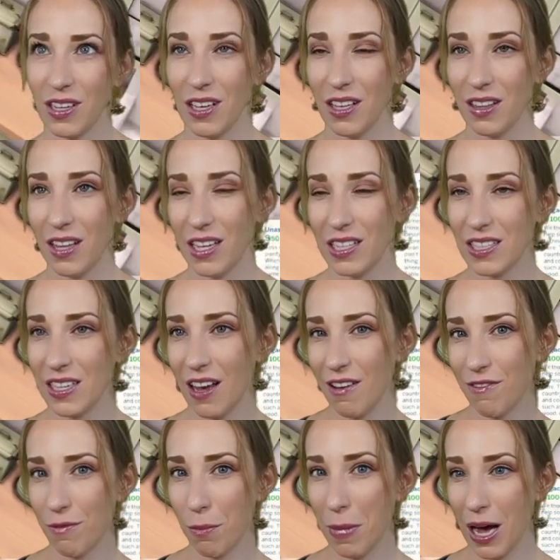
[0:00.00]
things
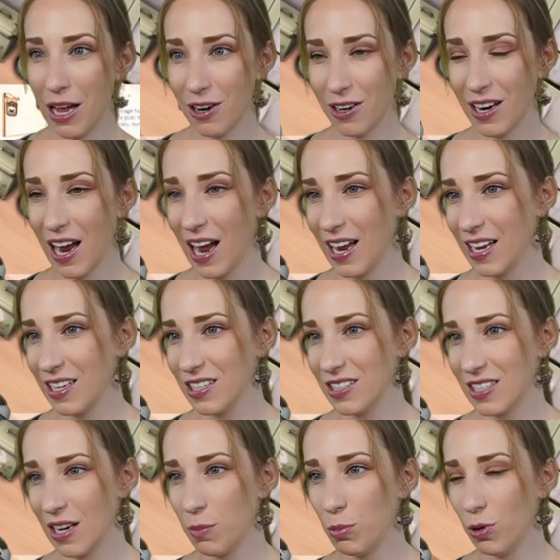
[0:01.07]
have
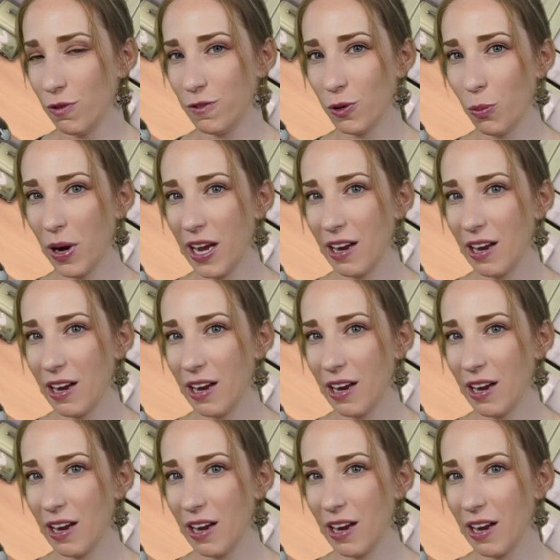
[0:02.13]
modernized and moved away